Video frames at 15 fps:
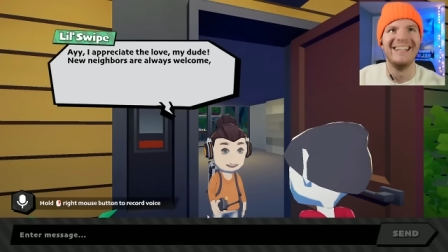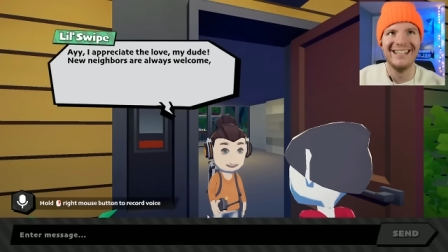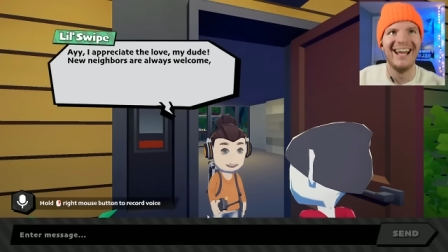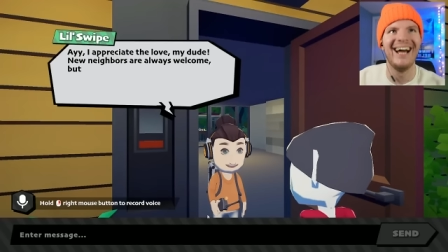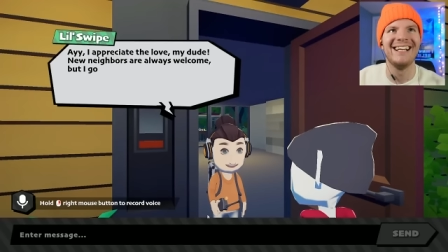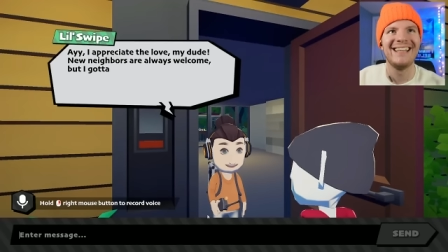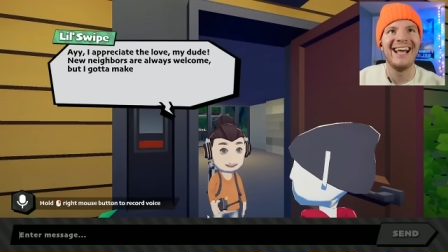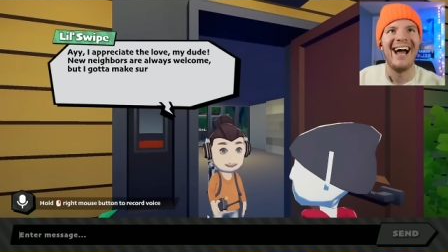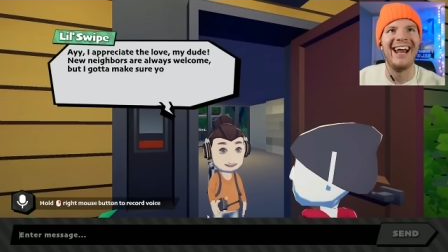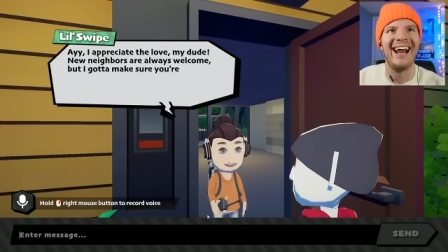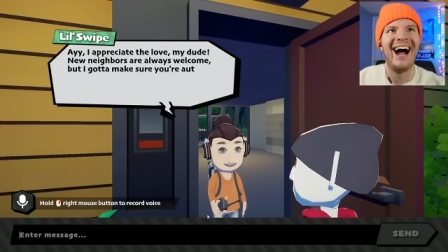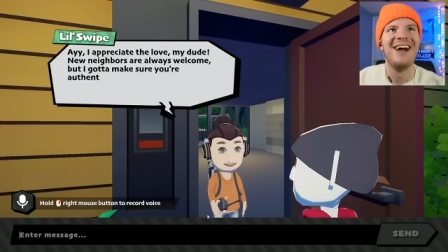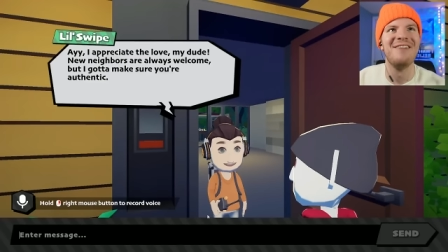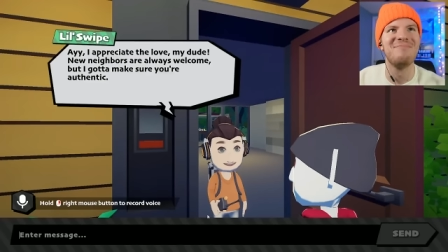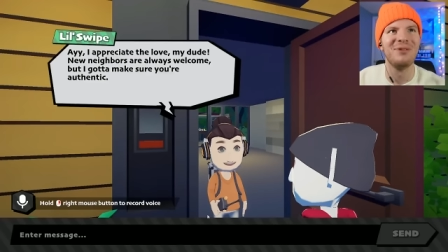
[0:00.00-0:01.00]
He liked that.
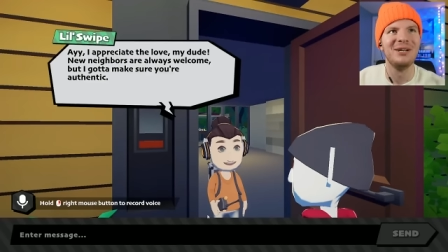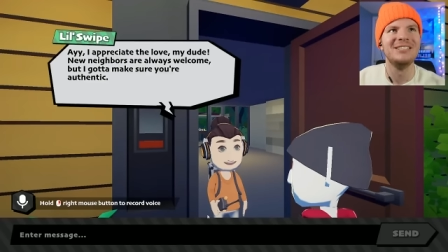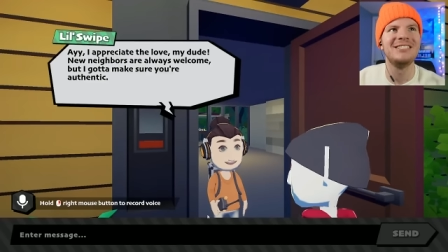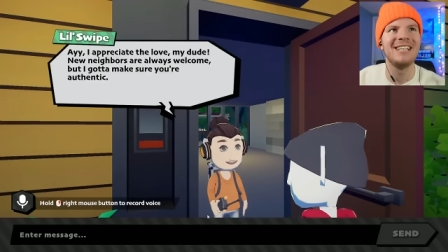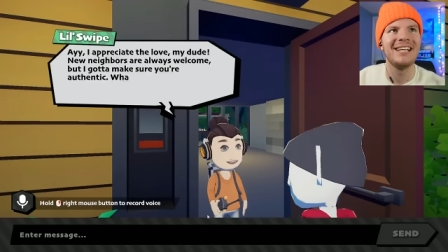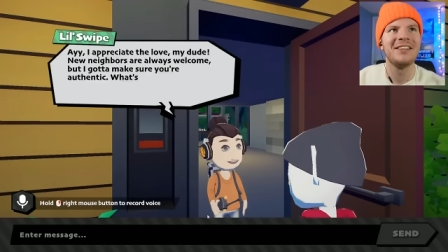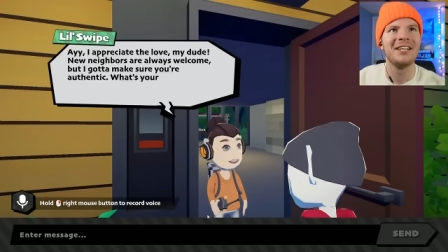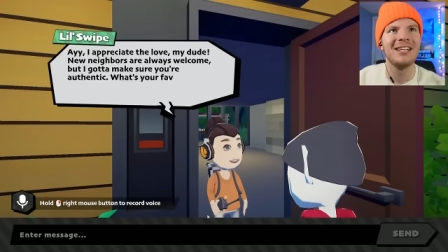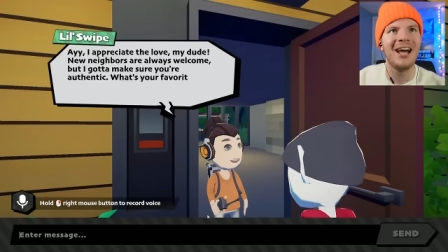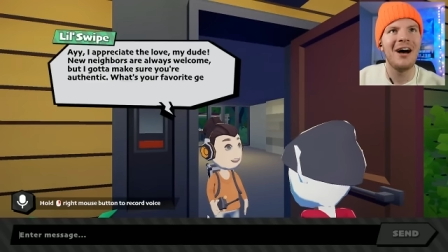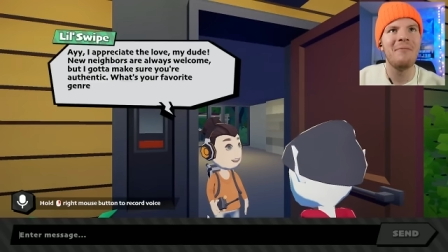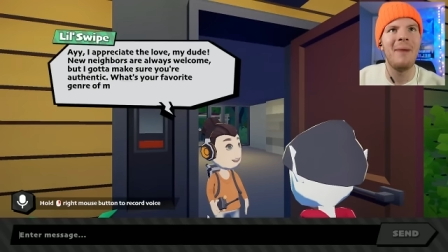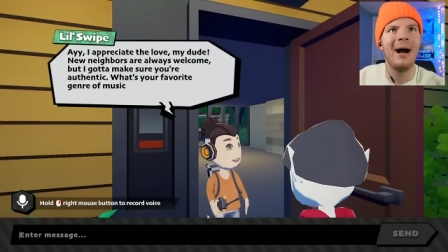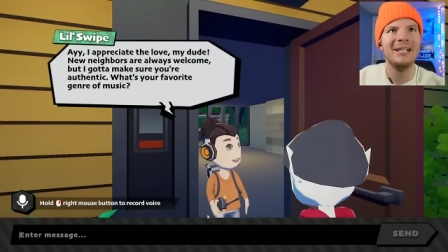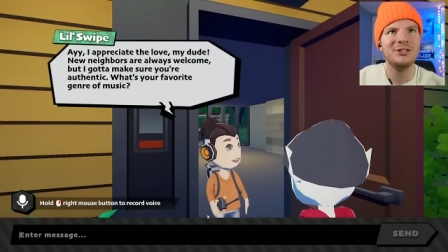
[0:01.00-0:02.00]
I appreciate the
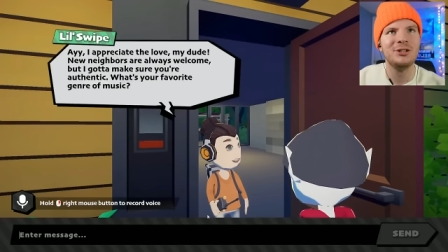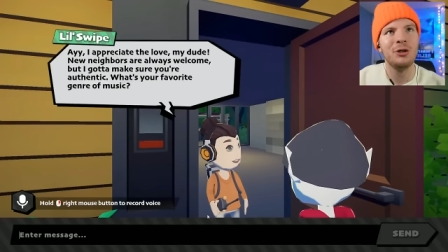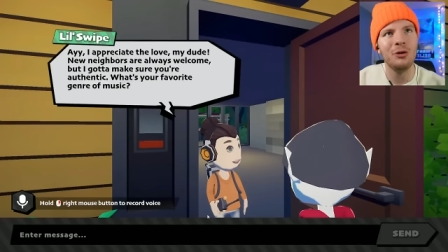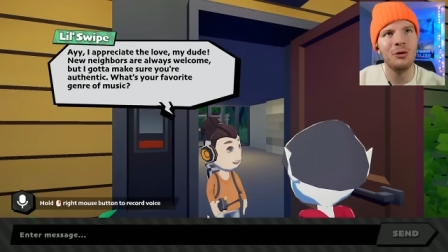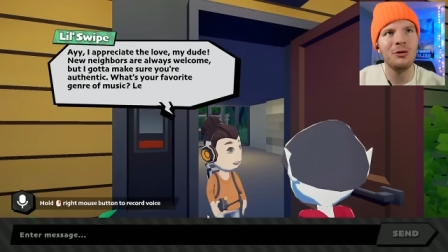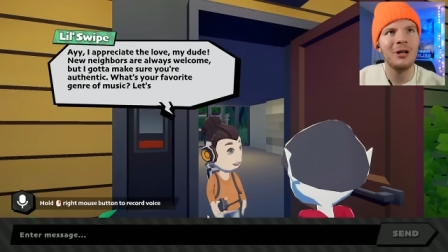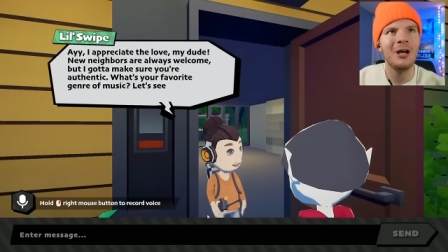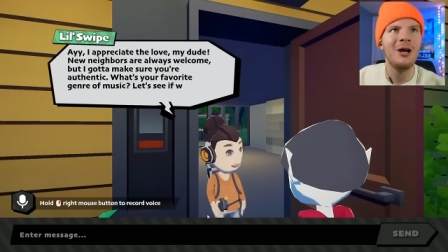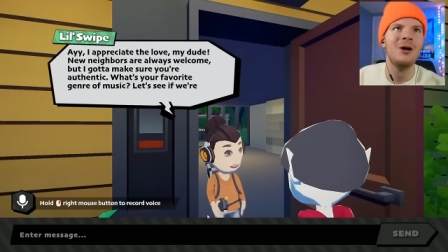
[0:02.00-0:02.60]
love, my dude.